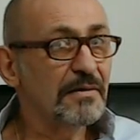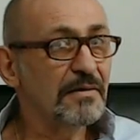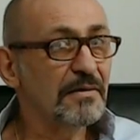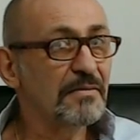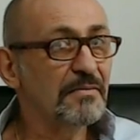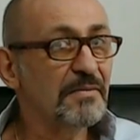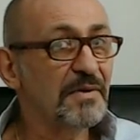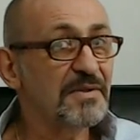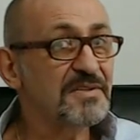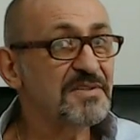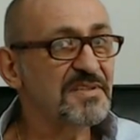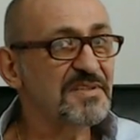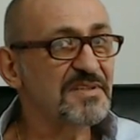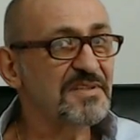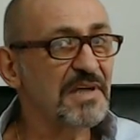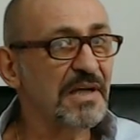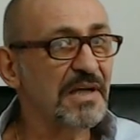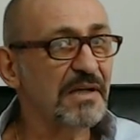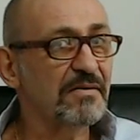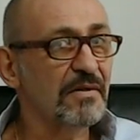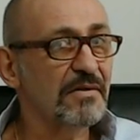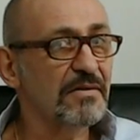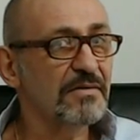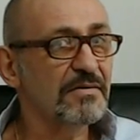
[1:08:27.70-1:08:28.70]
"What's the
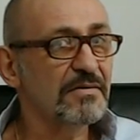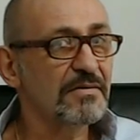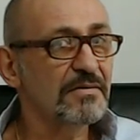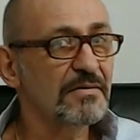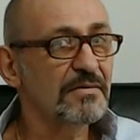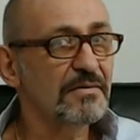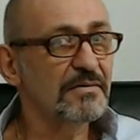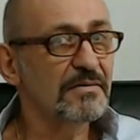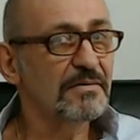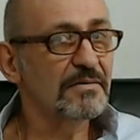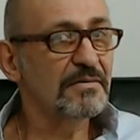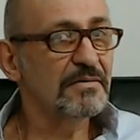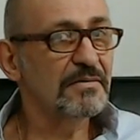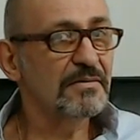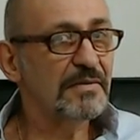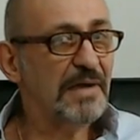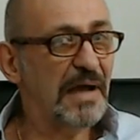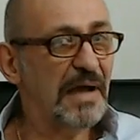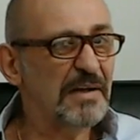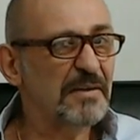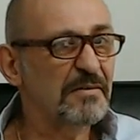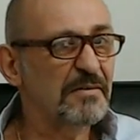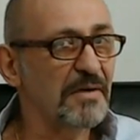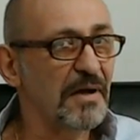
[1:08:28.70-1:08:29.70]
secret?
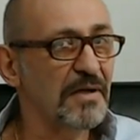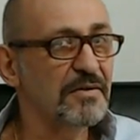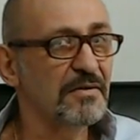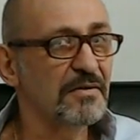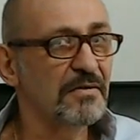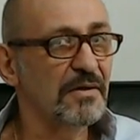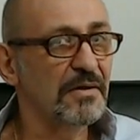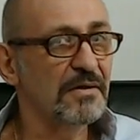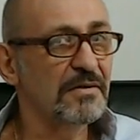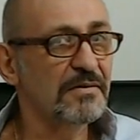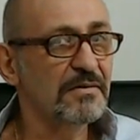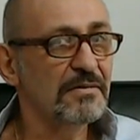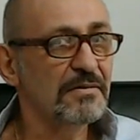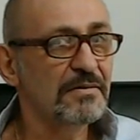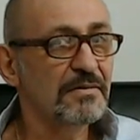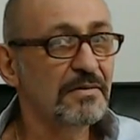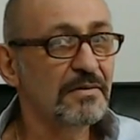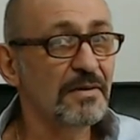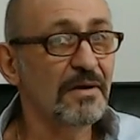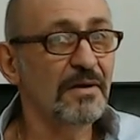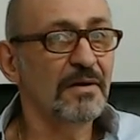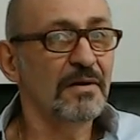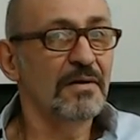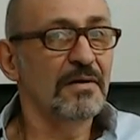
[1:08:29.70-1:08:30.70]
How do I do
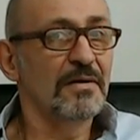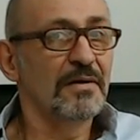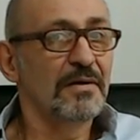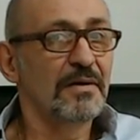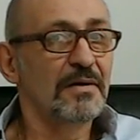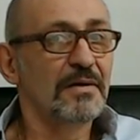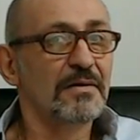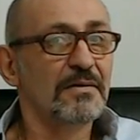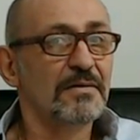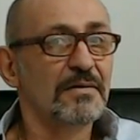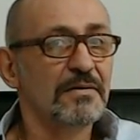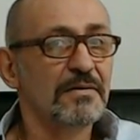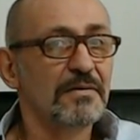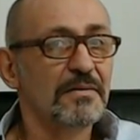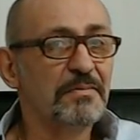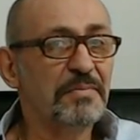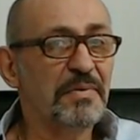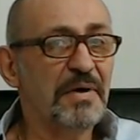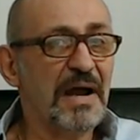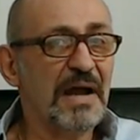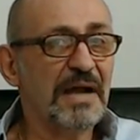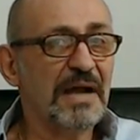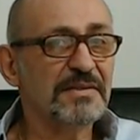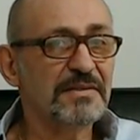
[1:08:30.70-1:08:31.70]
it?"
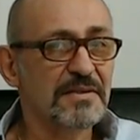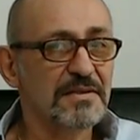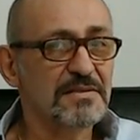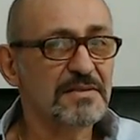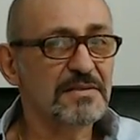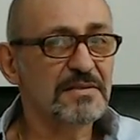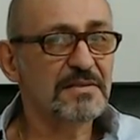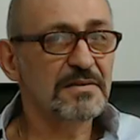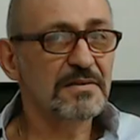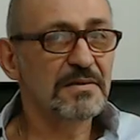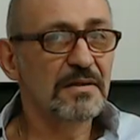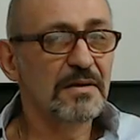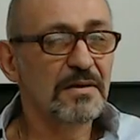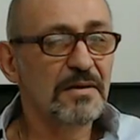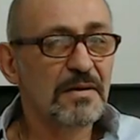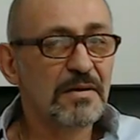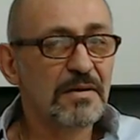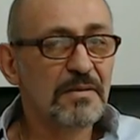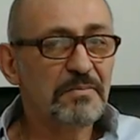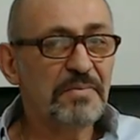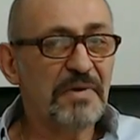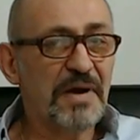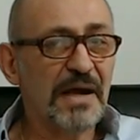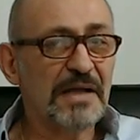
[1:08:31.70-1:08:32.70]
Practice.
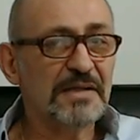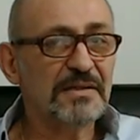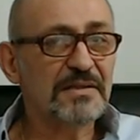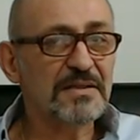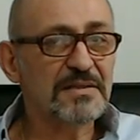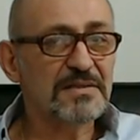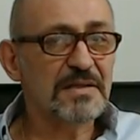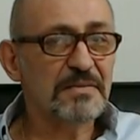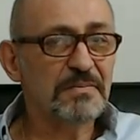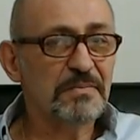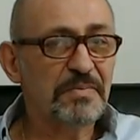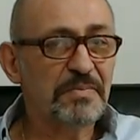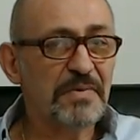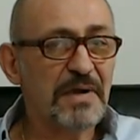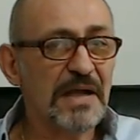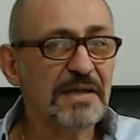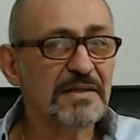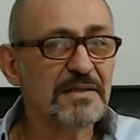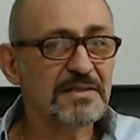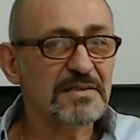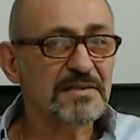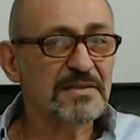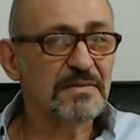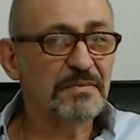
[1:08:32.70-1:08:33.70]
Practice and
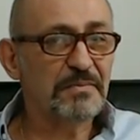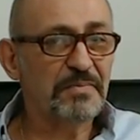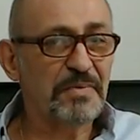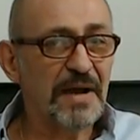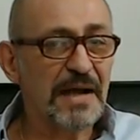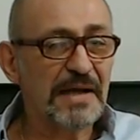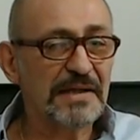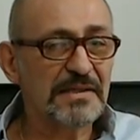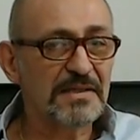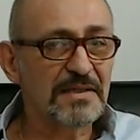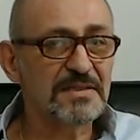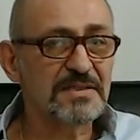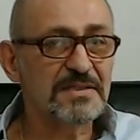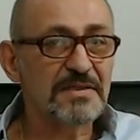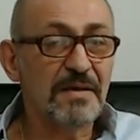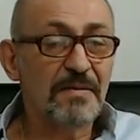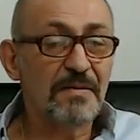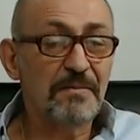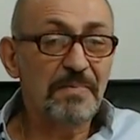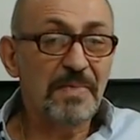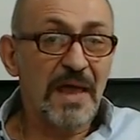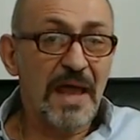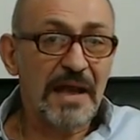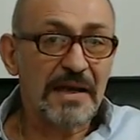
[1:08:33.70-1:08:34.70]
practice and practice,
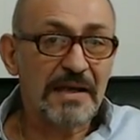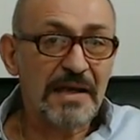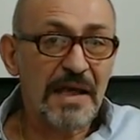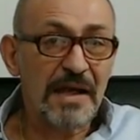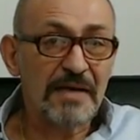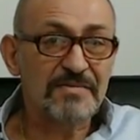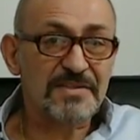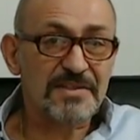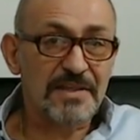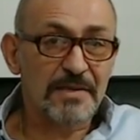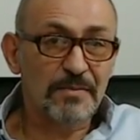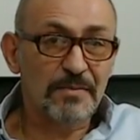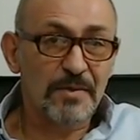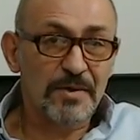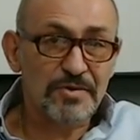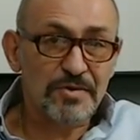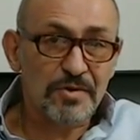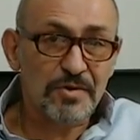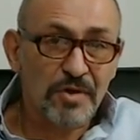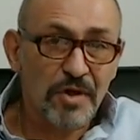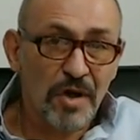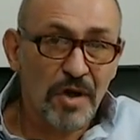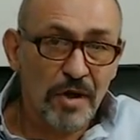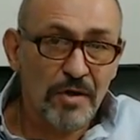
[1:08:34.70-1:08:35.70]
and have someone
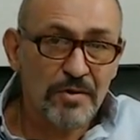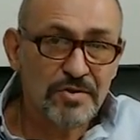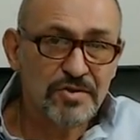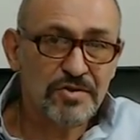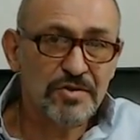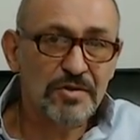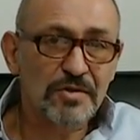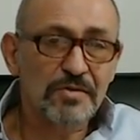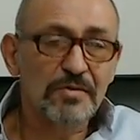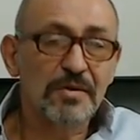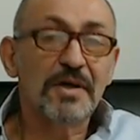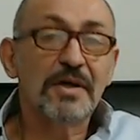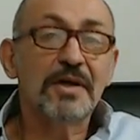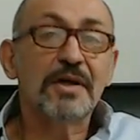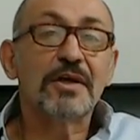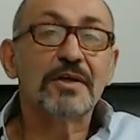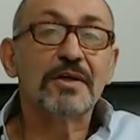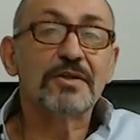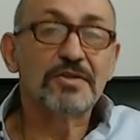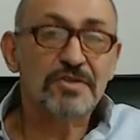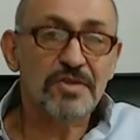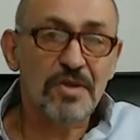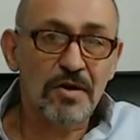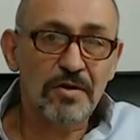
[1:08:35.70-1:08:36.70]
to coach you
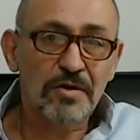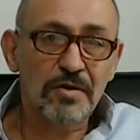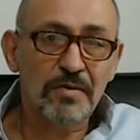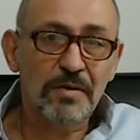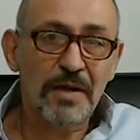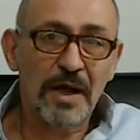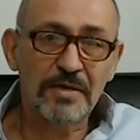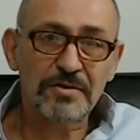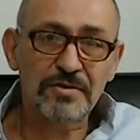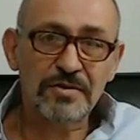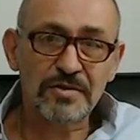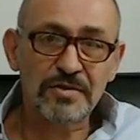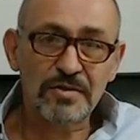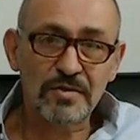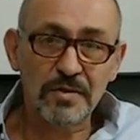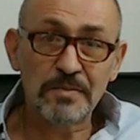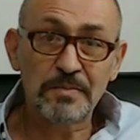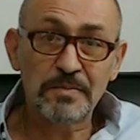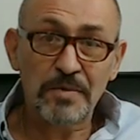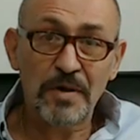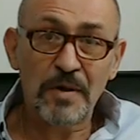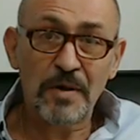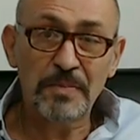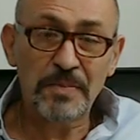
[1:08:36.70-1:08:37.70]
and show you how to do
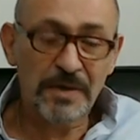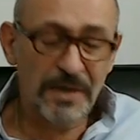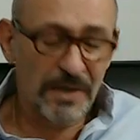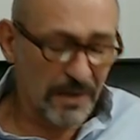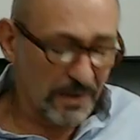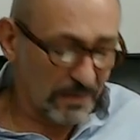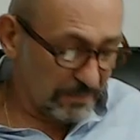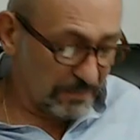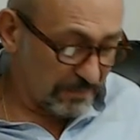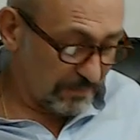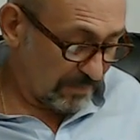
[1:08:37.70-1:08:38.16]
it properly.